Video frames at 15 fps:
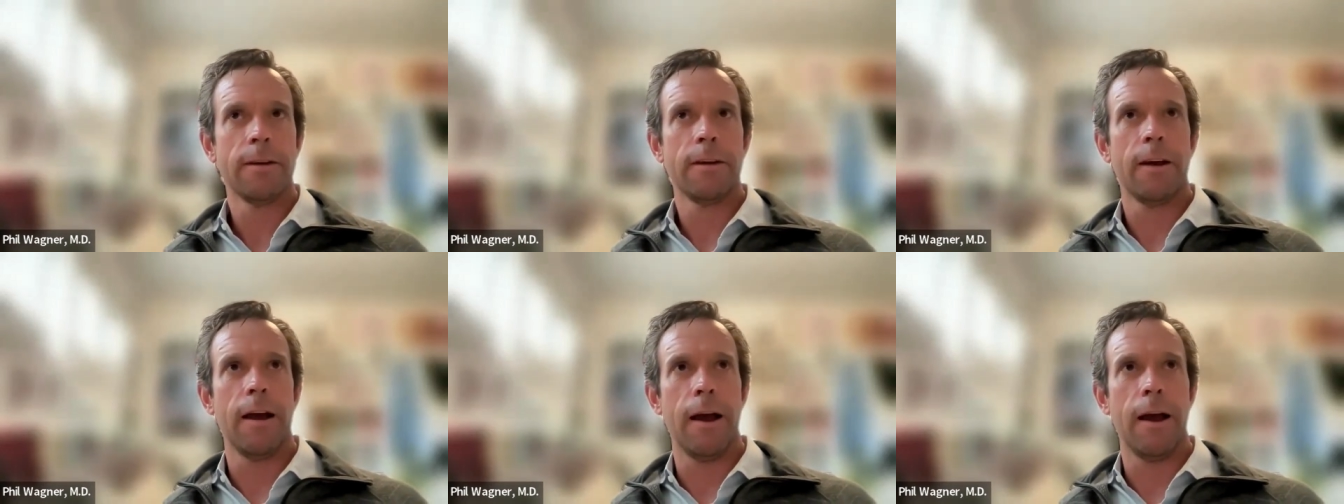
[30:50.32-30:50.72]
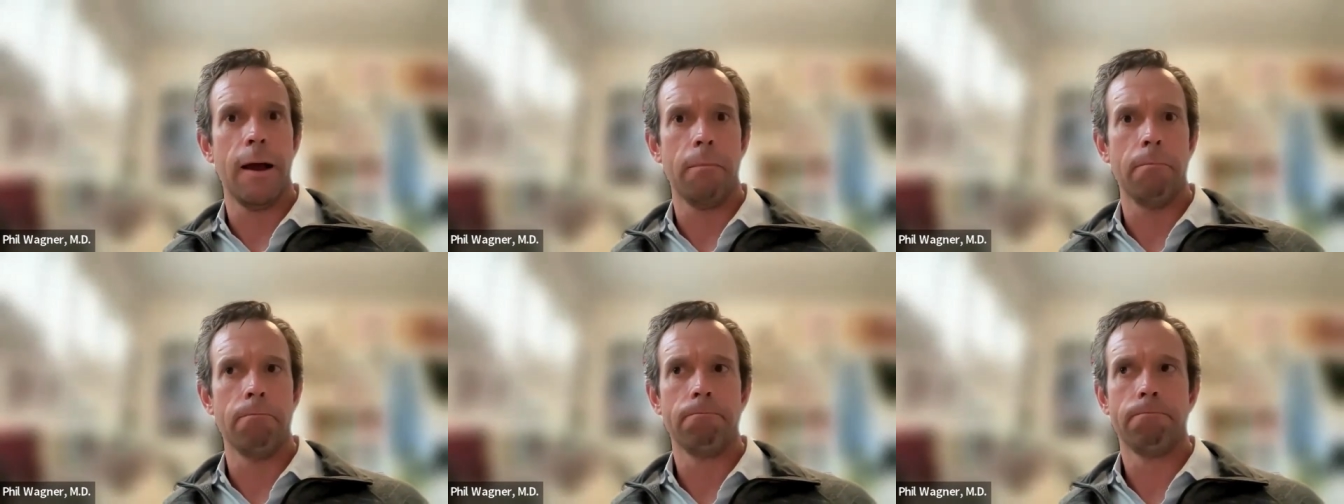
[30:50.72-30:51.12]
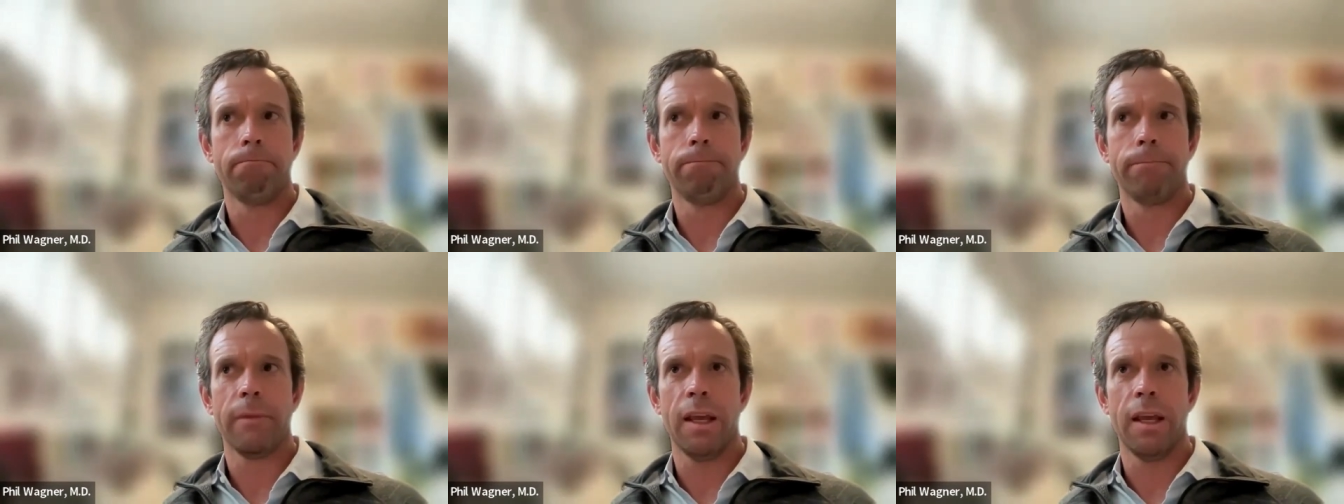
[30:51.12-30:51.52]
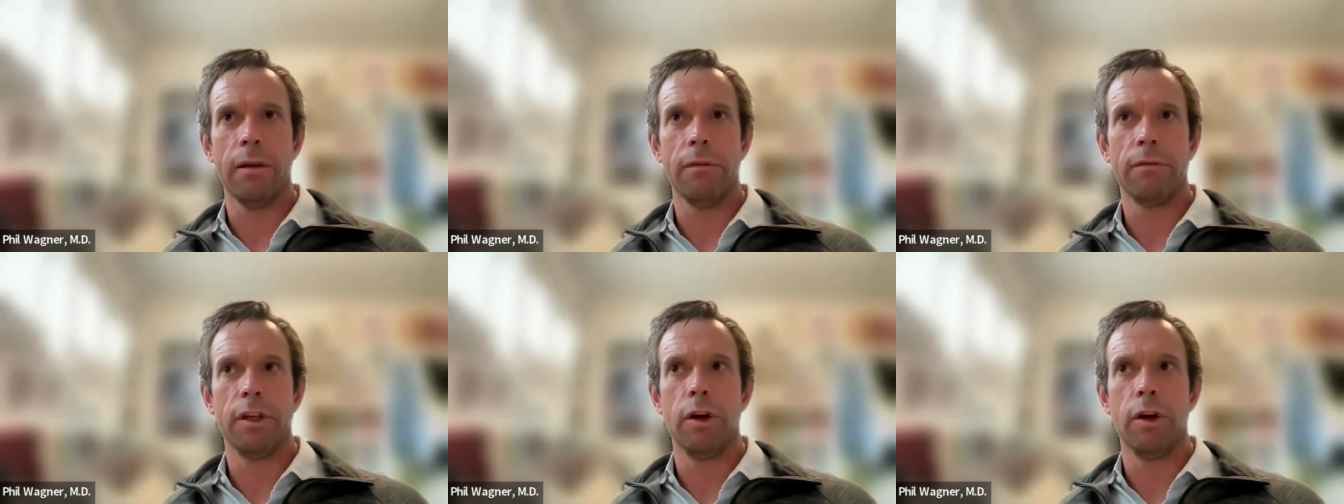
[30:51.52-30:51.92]
um and, eh,
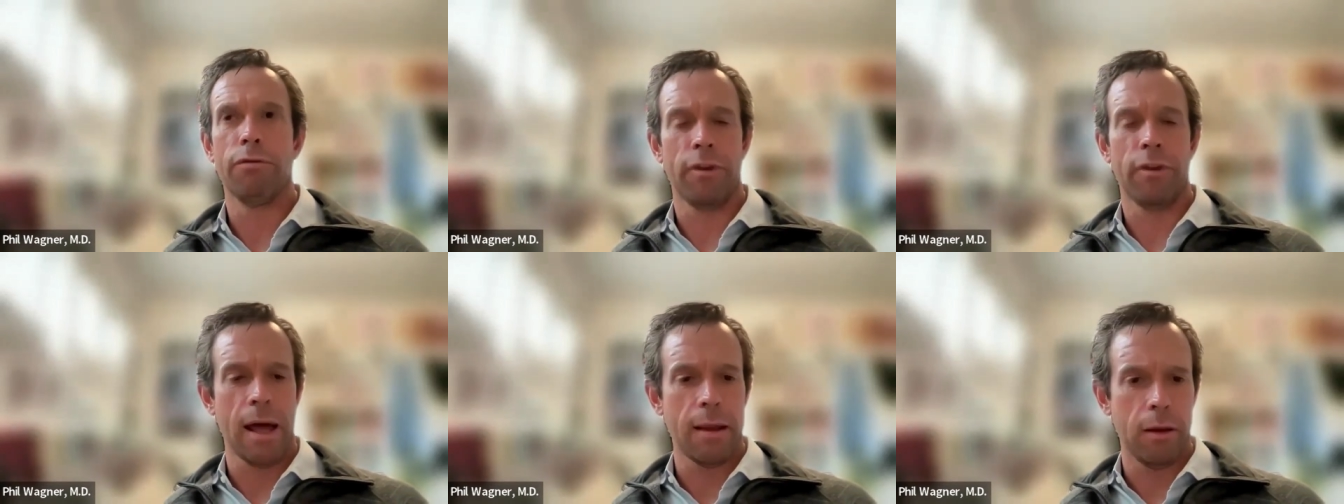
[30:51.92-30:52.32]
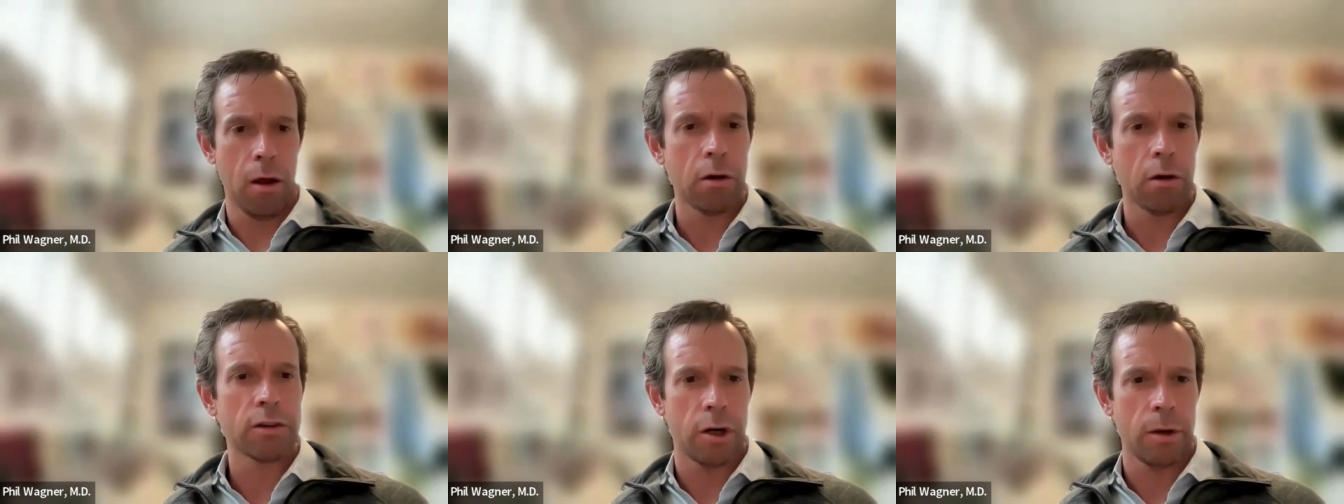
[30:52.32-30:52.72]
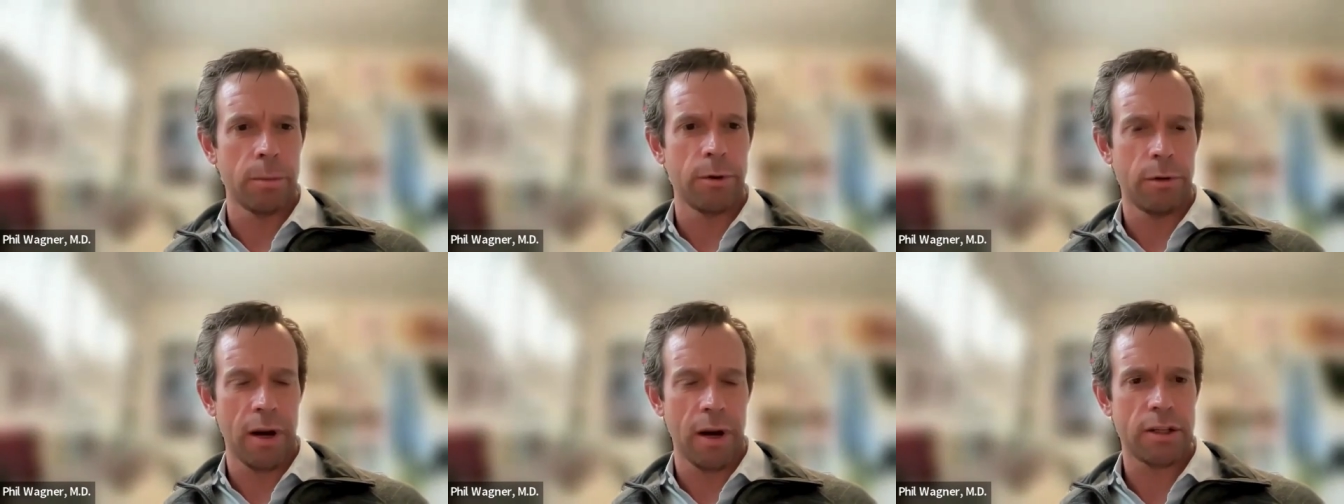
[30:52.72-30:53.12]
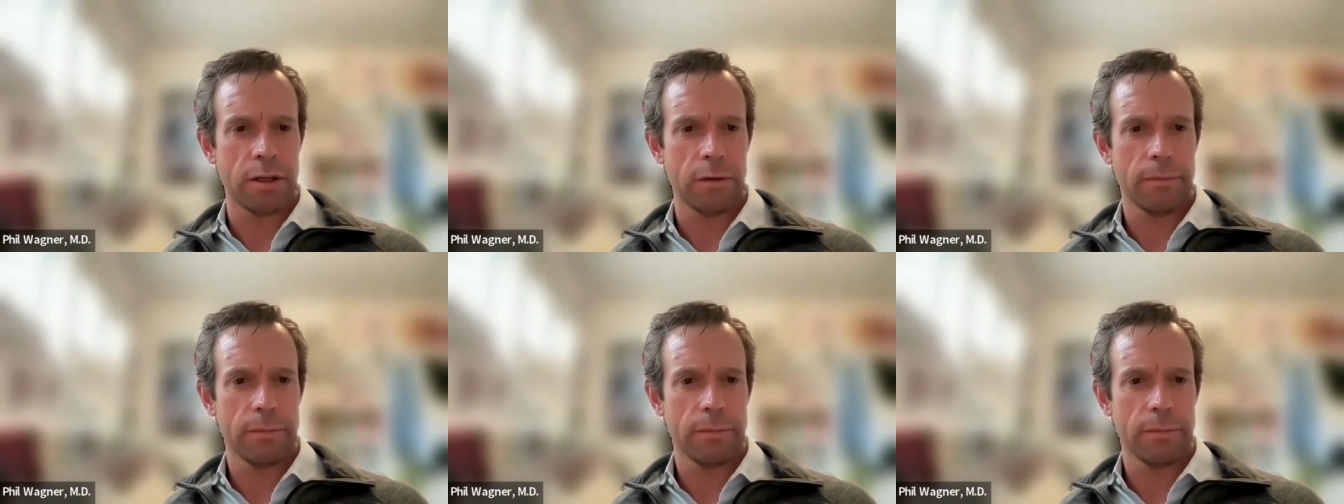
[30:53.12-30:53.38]
you know for that long-term duration?